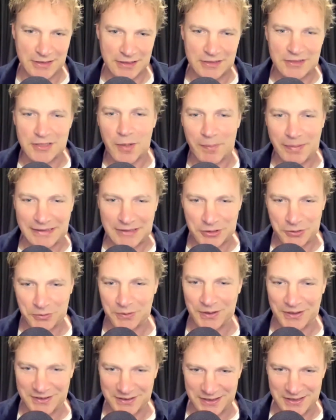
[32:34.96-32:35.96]
topic to
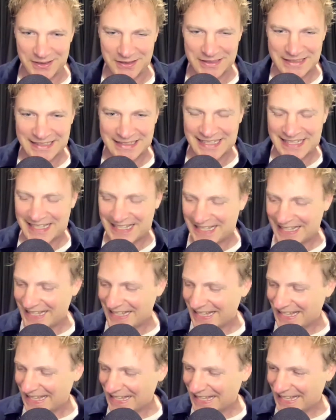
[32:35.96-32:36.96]
work on.
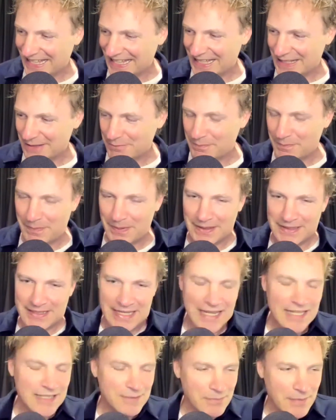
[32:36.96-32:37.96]
But
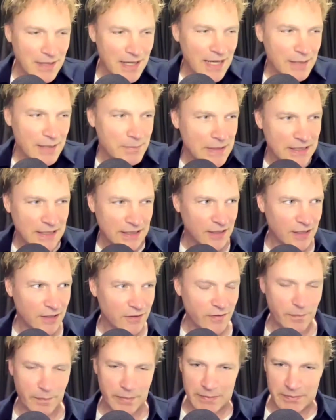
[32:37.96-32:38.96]
I meet a lot
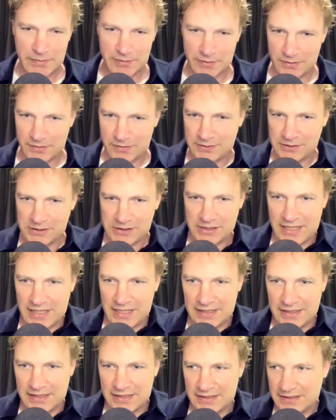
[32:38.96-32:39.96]
of people
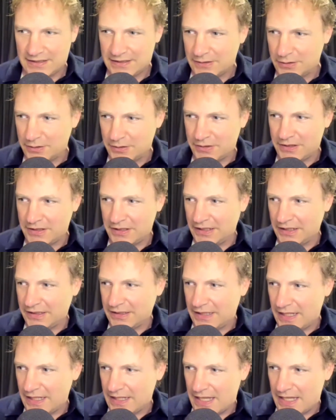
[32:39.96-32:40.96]
who think
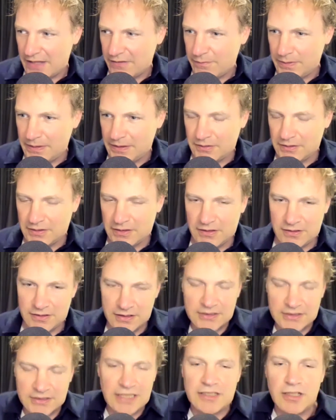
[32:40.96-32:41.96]
they have been,
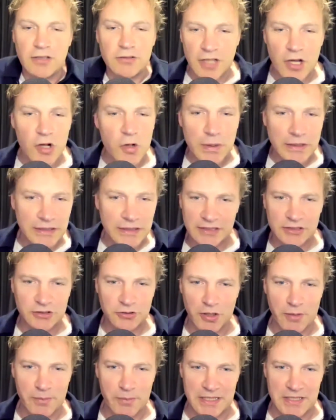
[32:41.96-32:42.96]
or they don't know what their
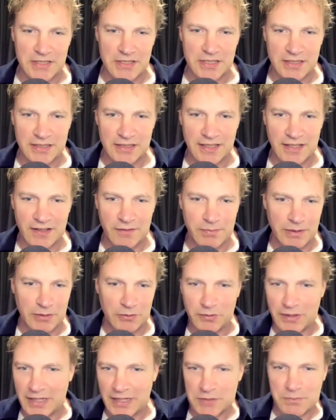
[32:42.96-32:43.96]
trauma is. They've
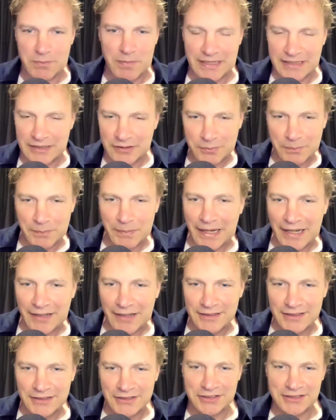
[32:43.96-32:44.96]
been raised by good
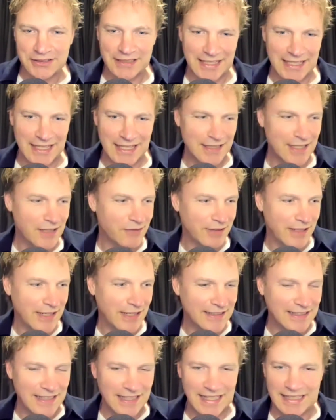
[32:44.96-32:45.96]
parents, they have never
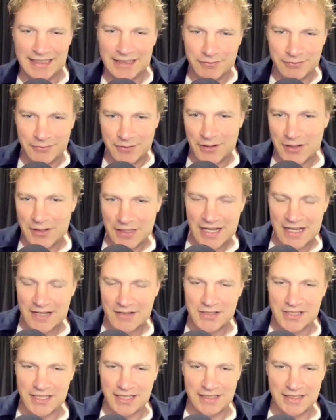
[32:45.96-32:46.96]
had any
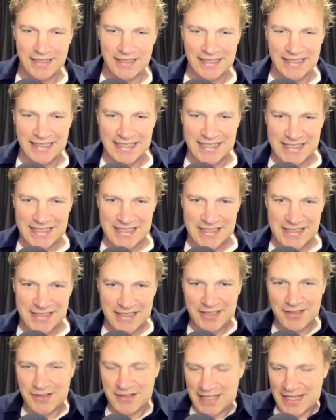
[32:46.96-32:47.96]
fallouts, and
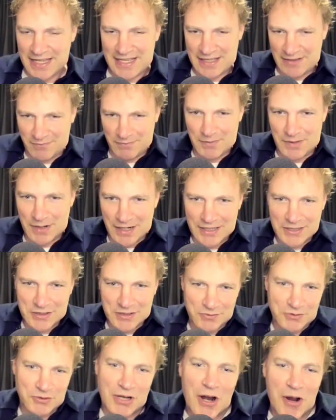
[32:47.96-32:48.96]
still they have marks
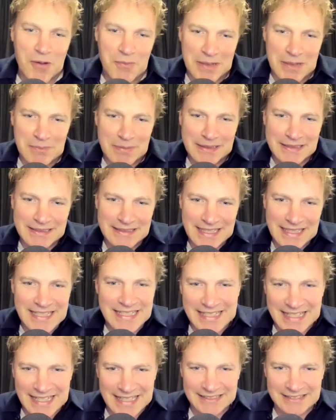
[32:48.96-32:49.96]
of trauma, but they
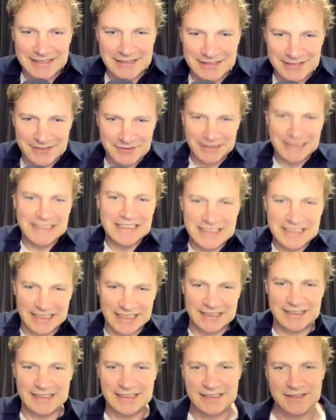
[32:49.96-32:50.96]
can't reach
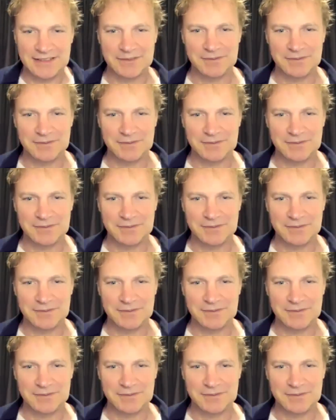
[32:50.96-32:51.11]
it.